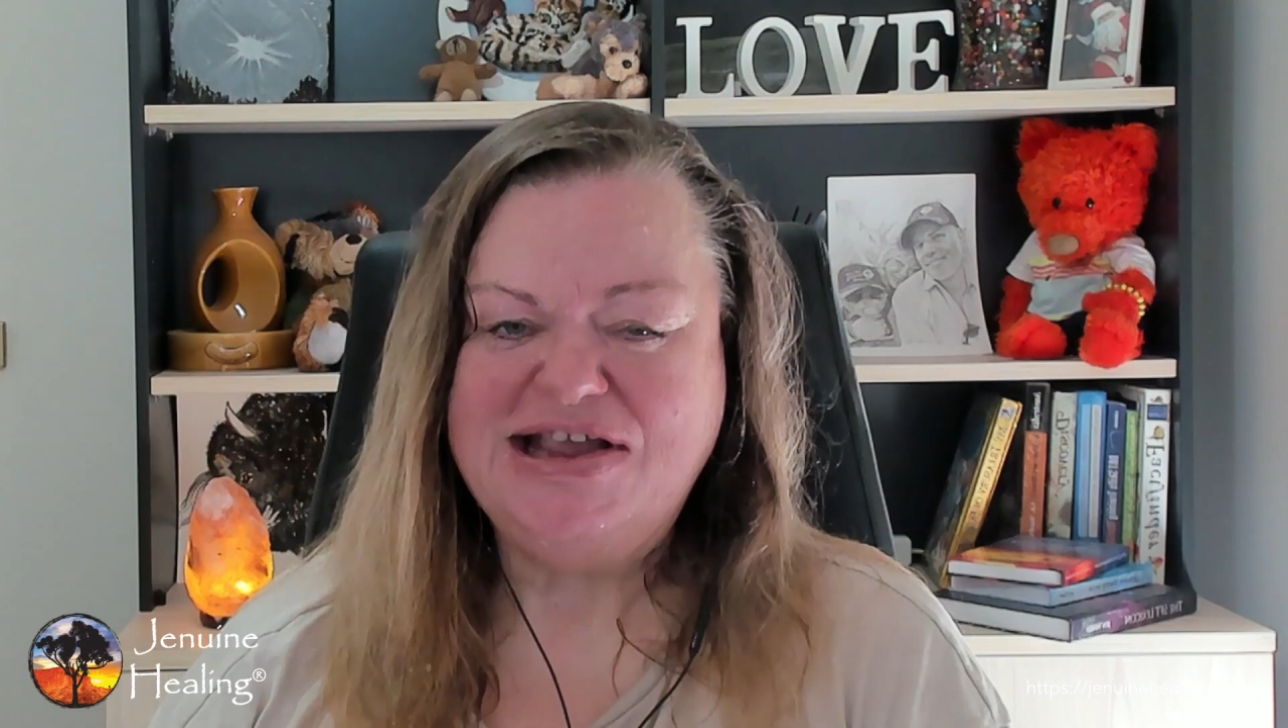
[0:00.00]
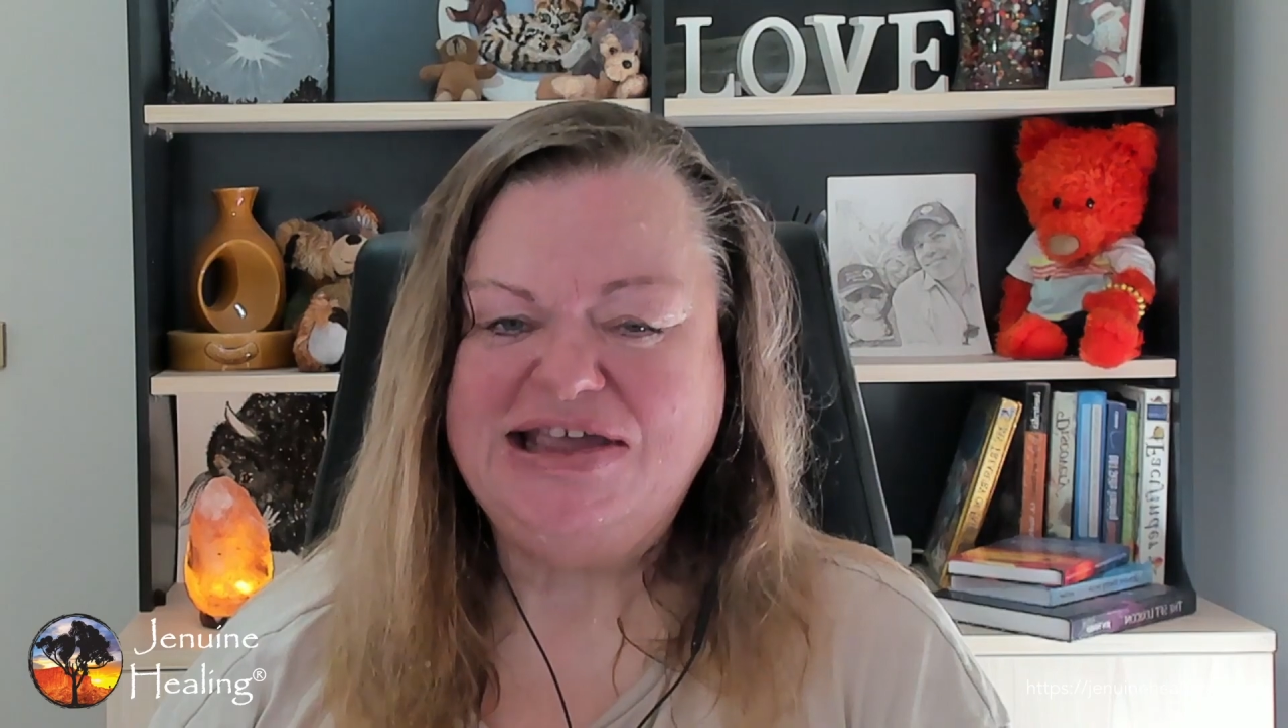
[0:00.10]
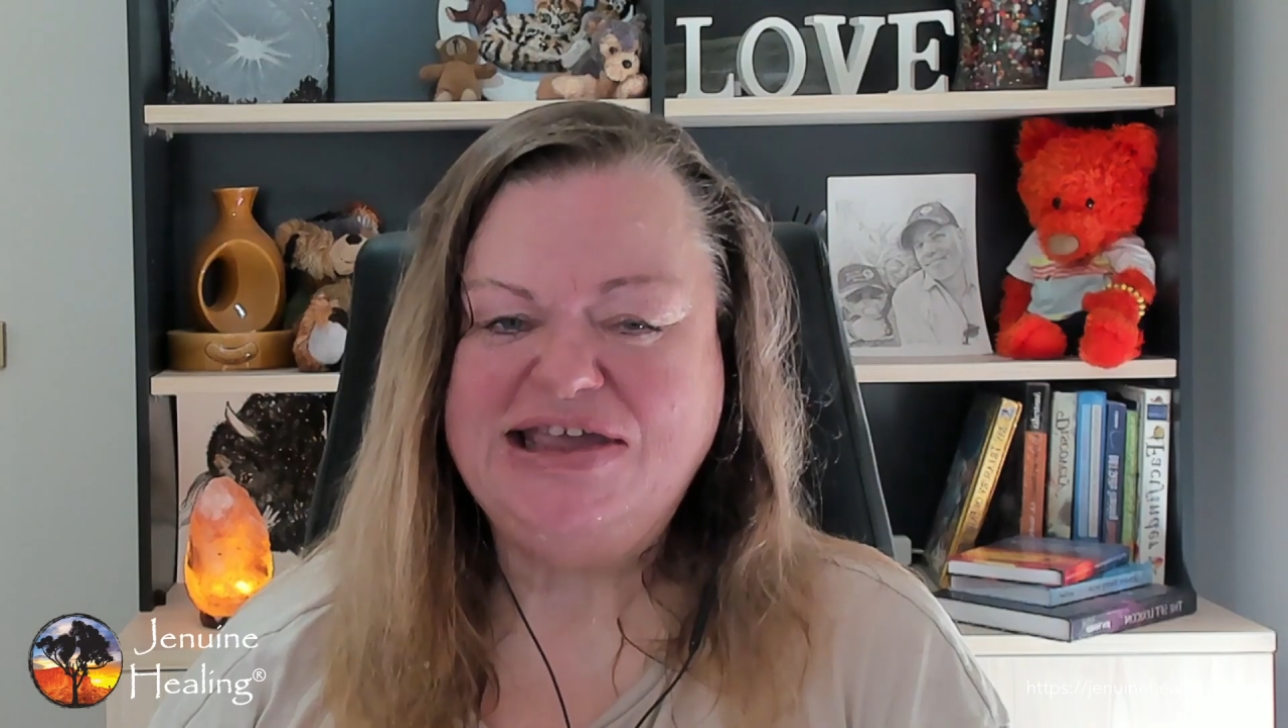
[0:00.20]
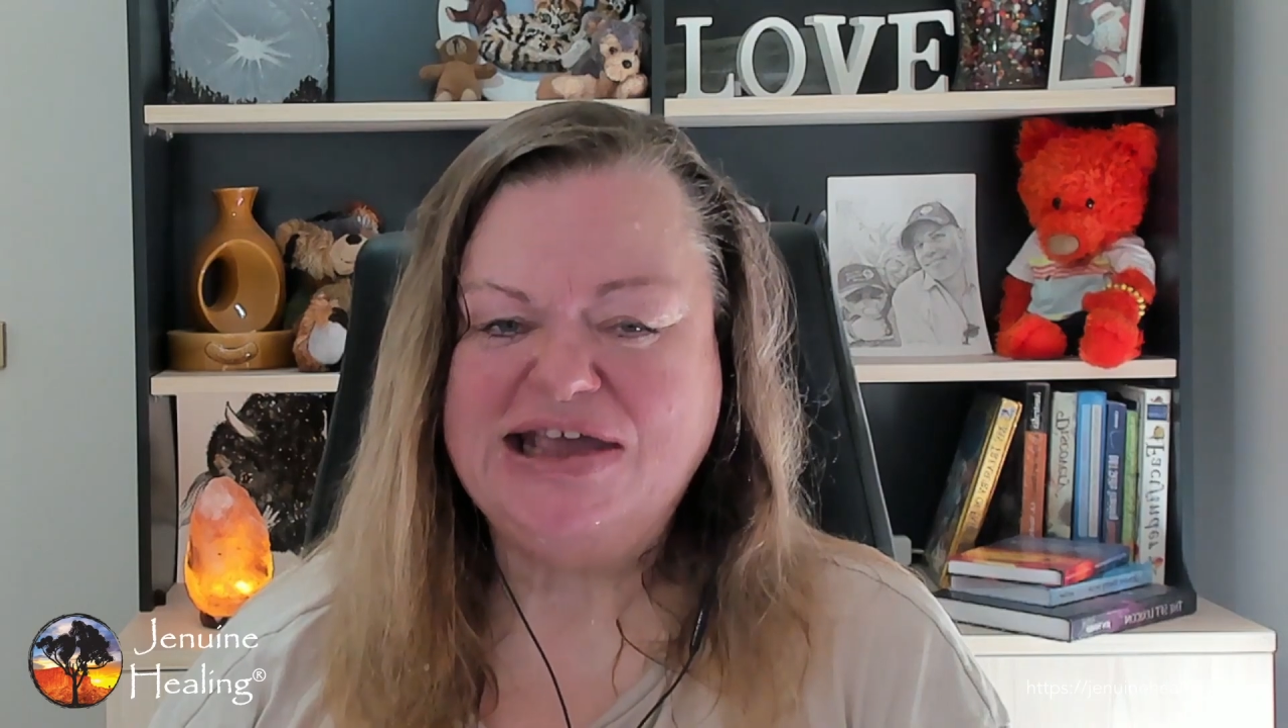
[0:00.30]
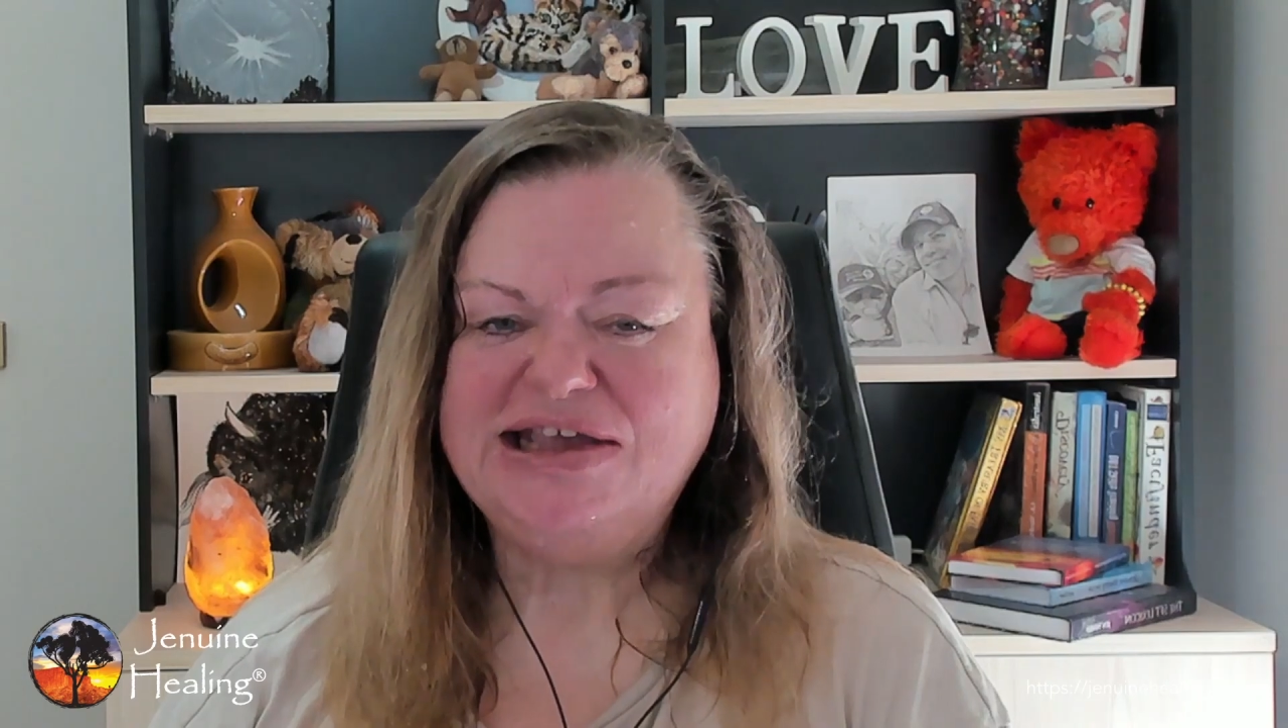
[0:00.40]

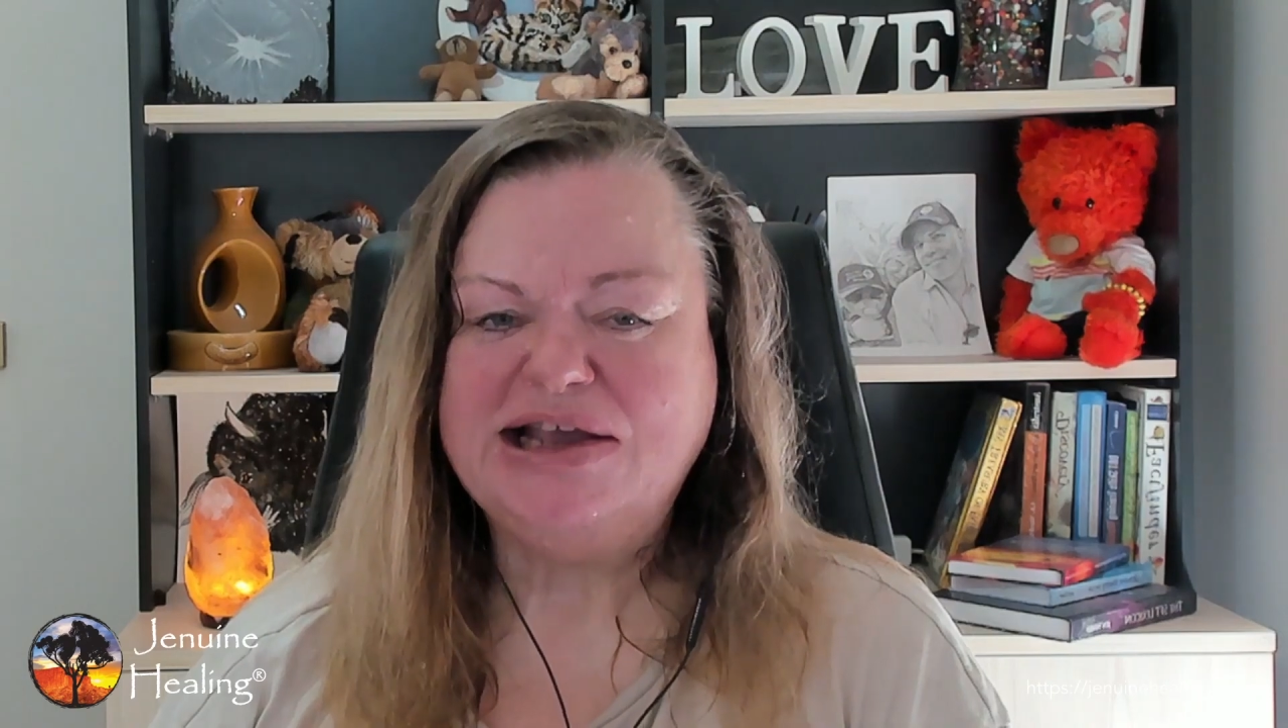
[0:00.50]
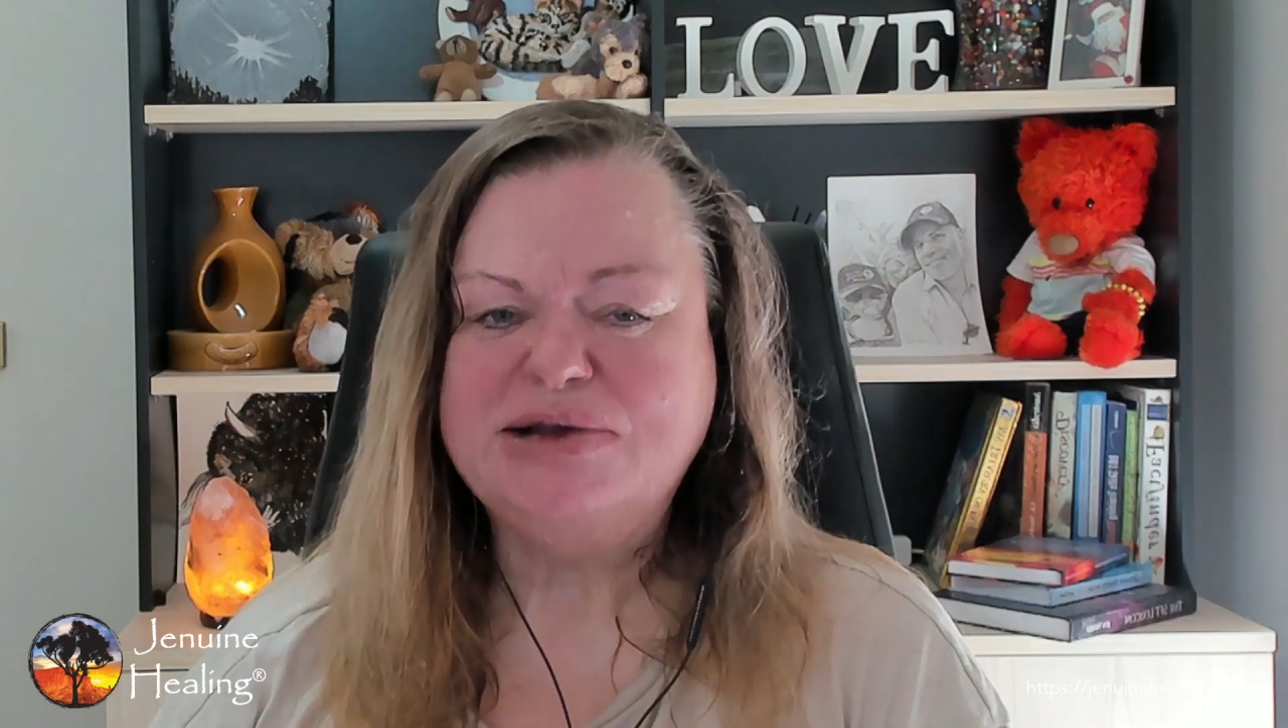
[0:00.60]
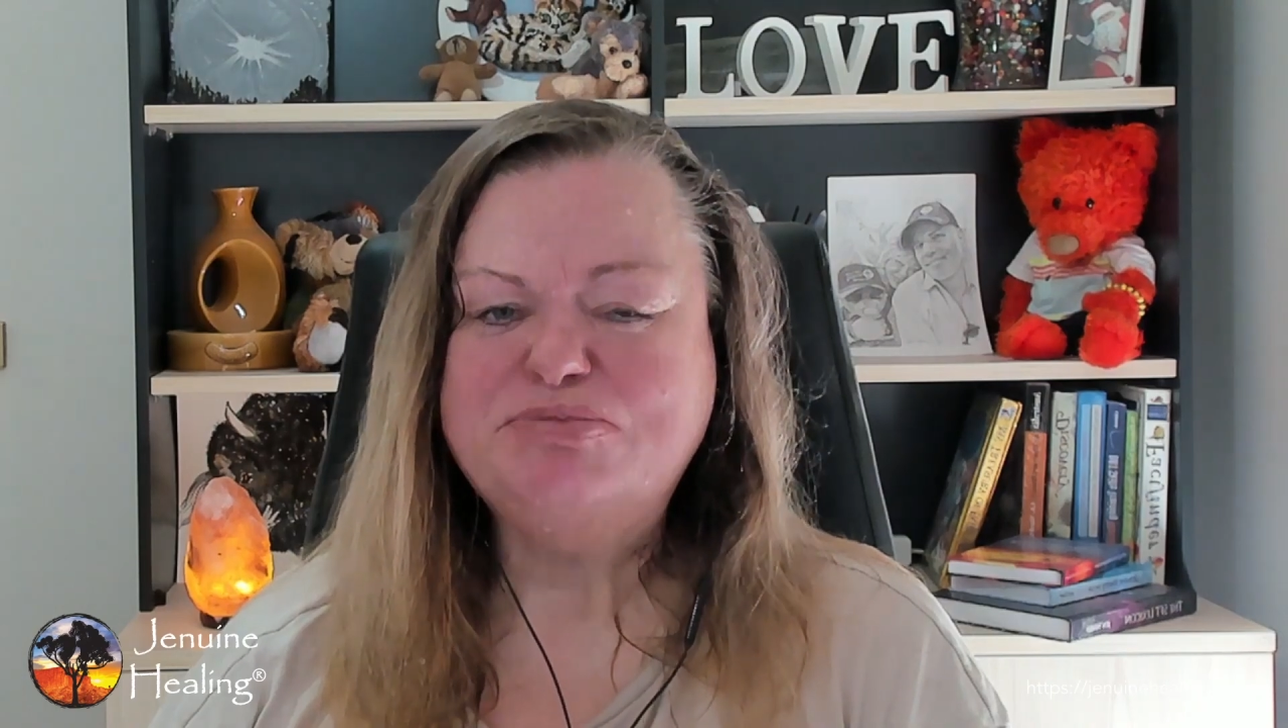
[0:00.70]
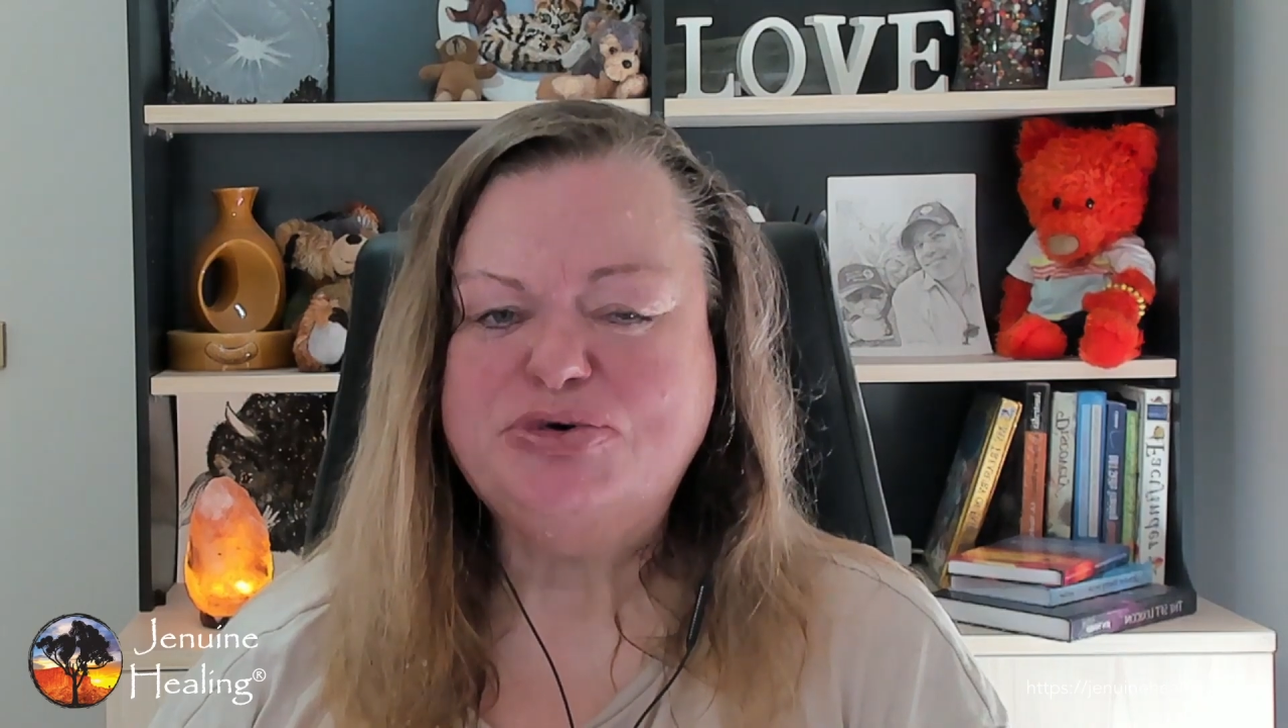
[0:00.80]
in kicking